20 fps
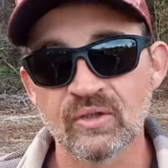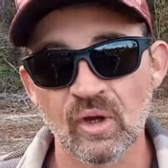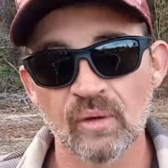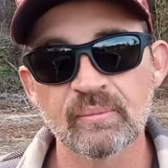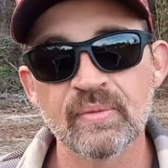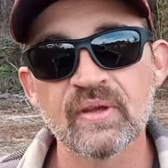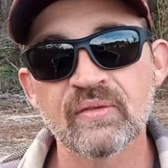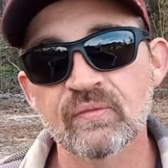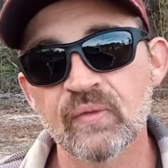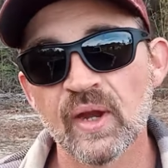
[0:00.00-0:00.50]

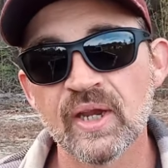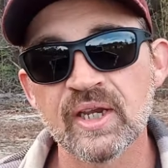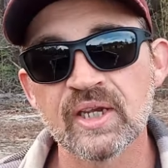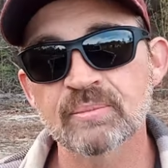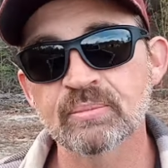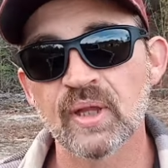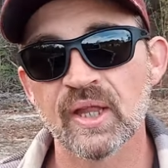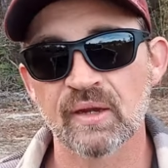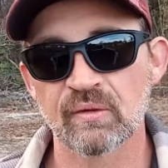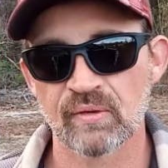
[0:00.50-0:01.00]
Don't be
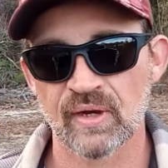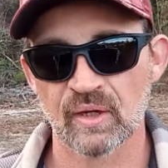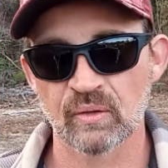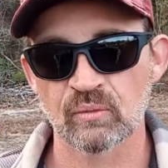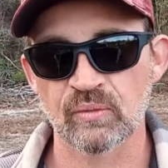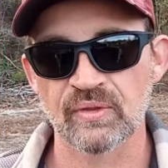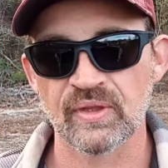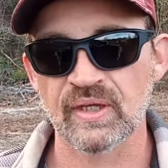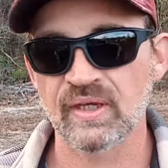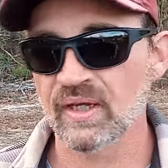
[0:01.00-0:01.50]
afraid to play
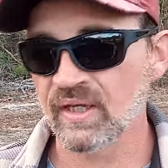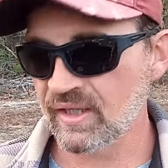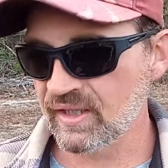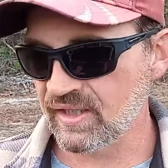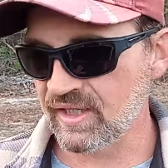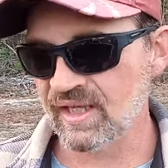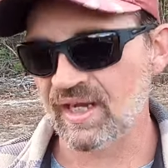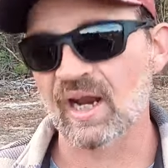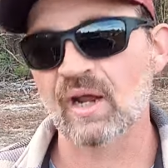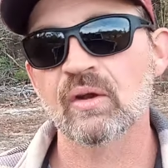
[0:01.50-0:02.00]
around with it.
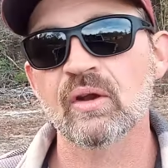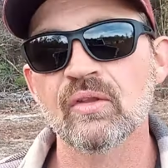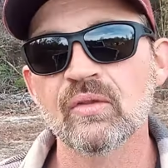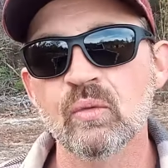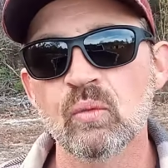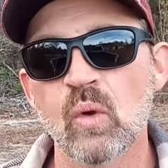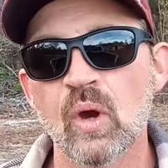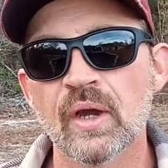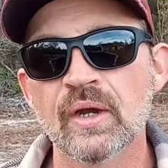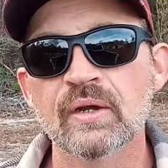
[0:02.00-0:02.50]
Get out
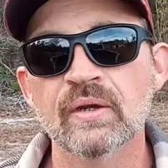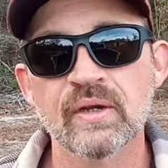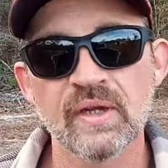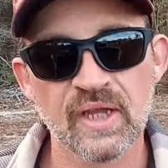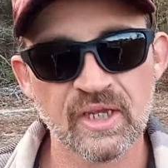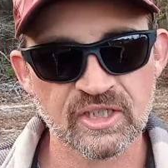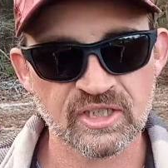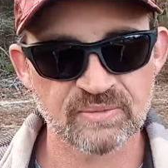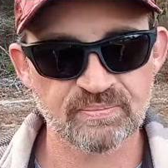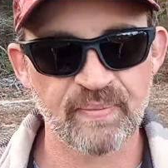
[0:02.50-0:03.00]
on the
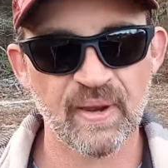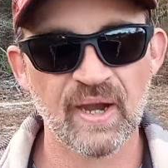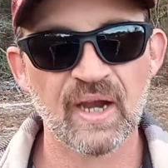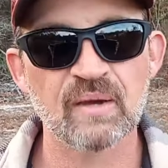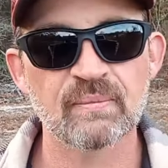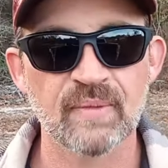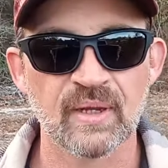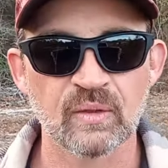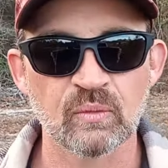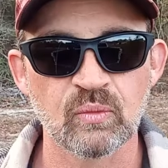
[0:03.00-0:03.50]
water,
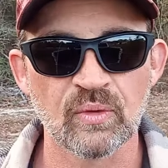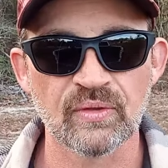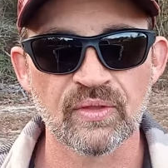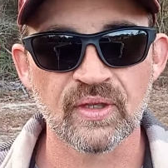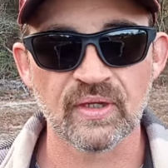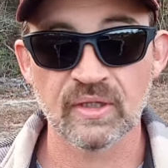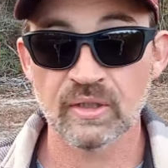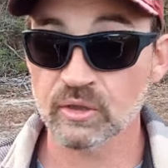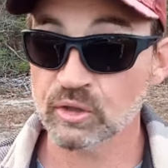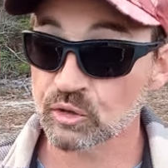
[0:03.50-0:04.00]
experiment
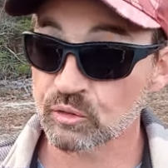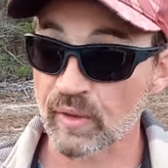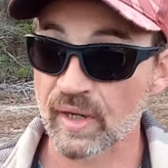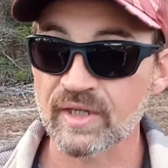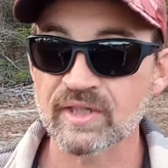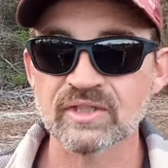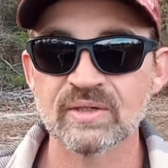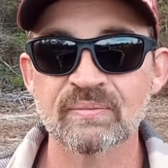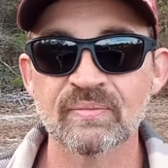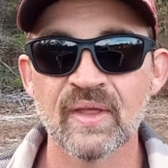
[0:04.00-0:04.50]
with it,
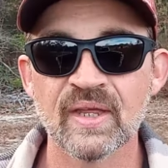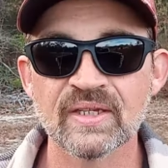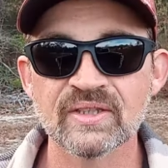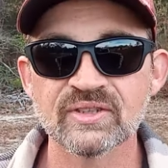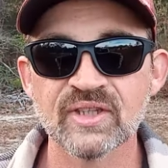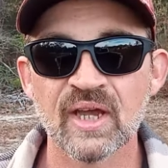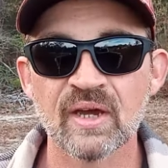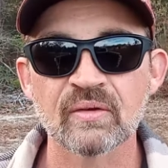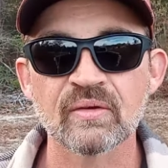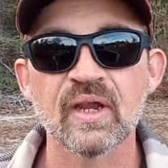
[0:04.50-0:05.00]
try some
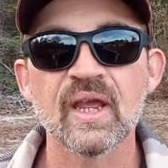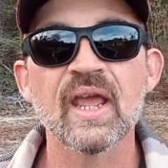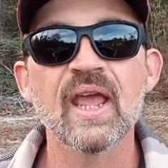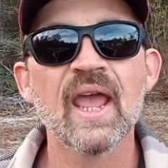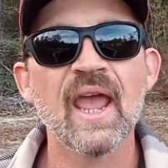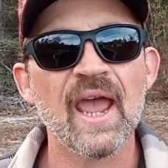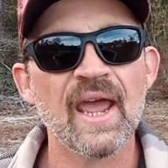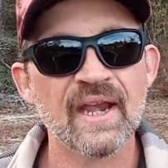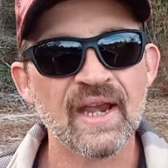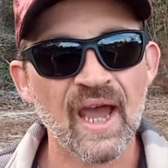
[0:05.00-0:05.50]
things out,
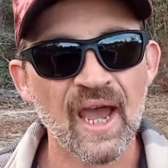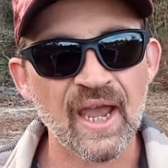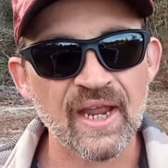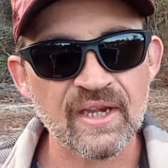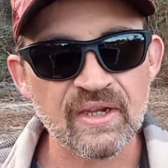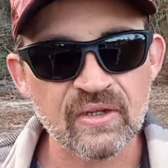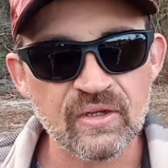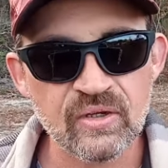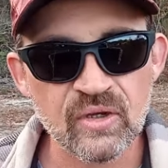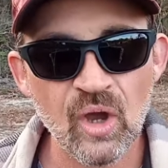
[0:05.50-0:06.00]
and
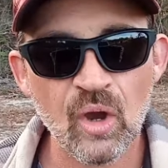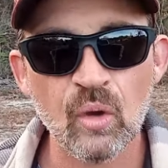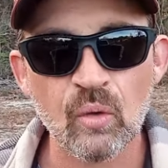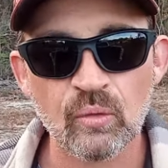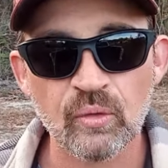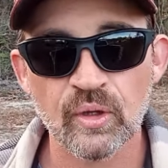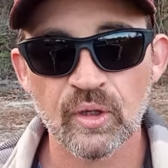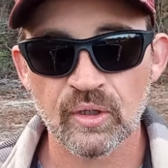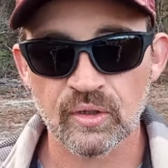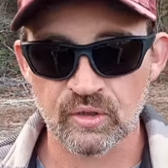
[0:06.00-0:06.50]
I
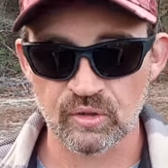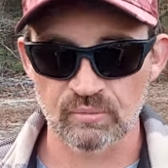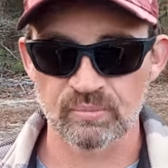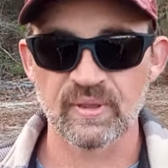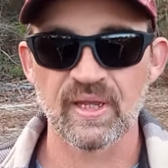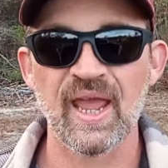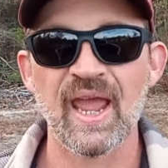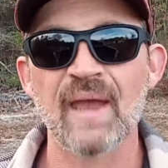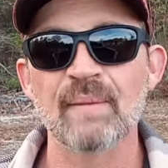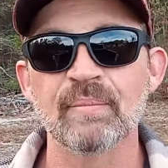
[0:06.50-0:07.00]
know
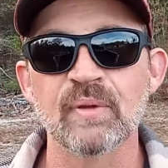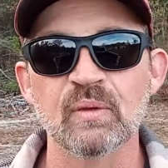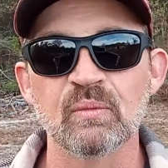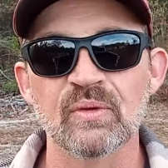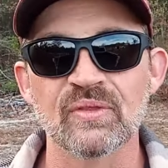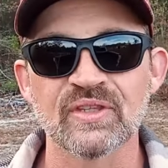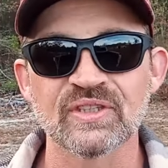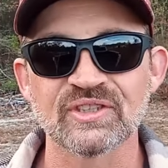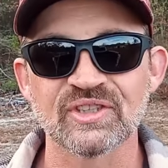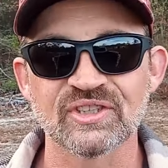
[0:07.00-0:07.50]
you'll be
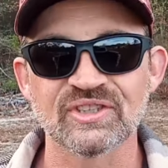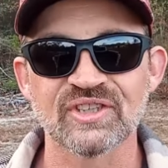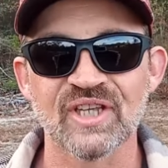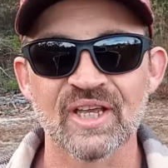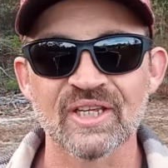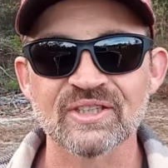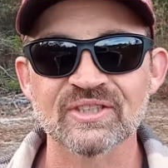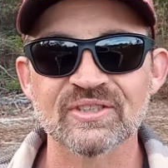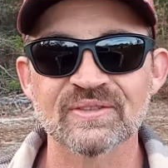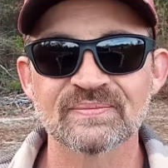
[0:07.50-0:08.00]
happy with the
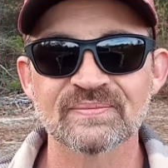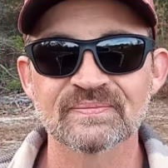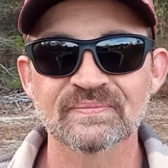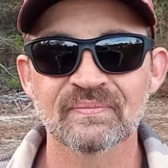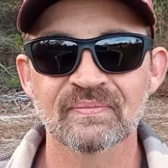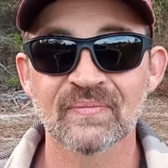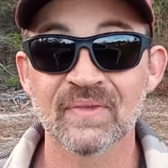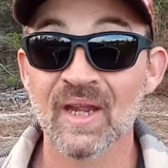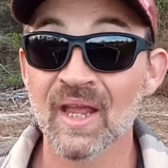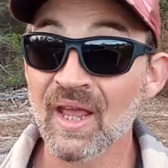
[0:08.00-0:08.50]
success.
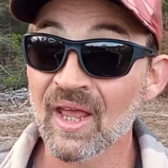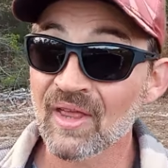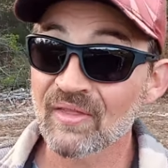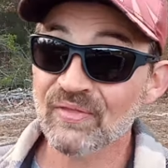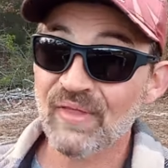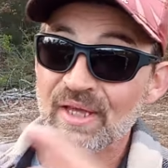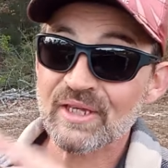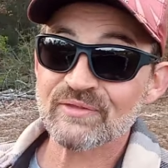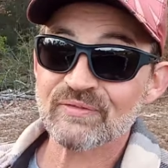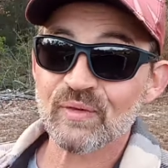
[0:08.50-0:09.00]

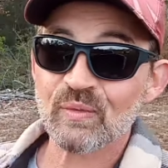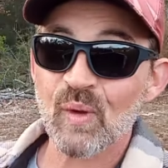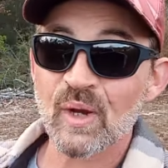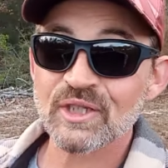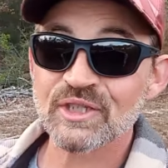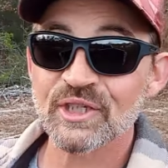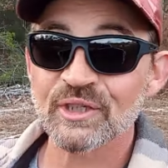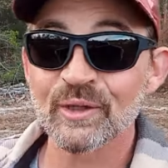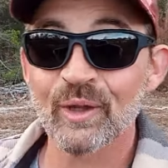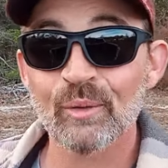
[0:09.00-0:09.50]
Thanks for
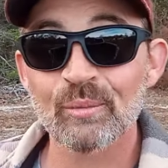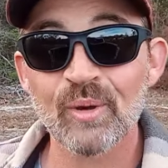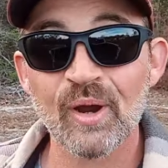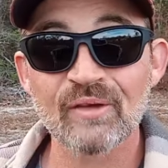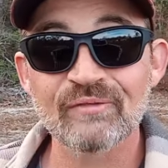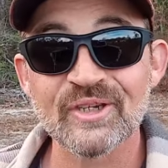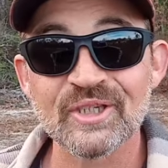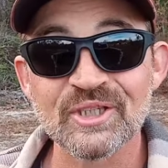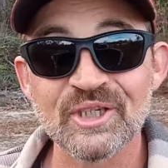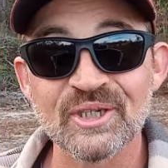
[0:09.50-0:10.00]
watching
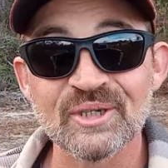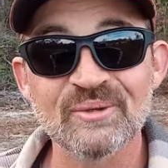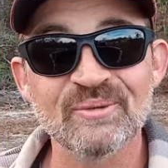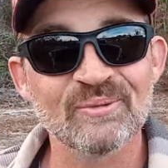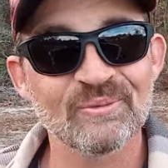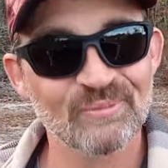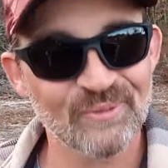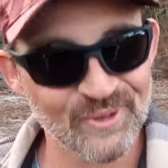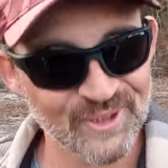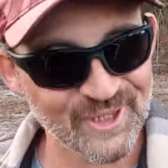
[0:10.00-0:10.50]
Lowbrow
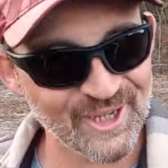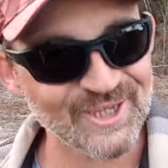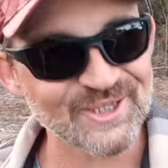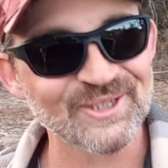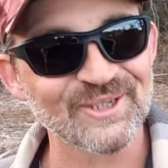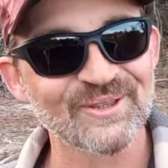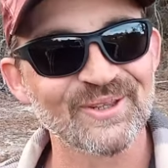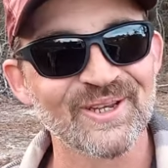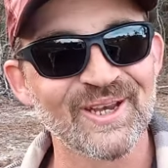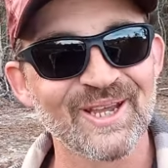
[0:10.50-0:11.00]
Fishing. We'll
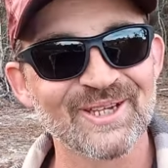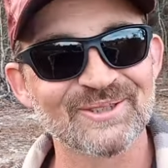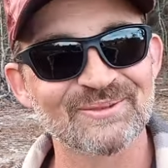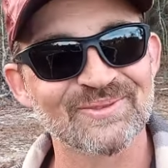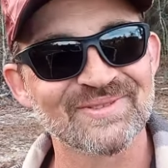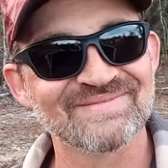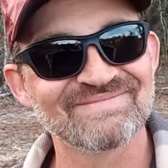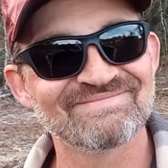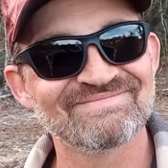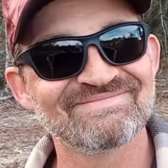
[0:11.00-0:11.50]
catch you in the
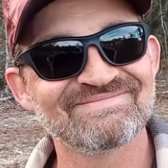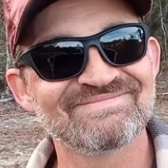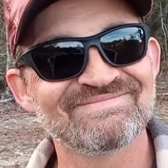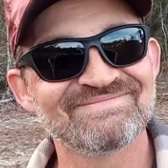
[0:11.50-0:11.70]
next one.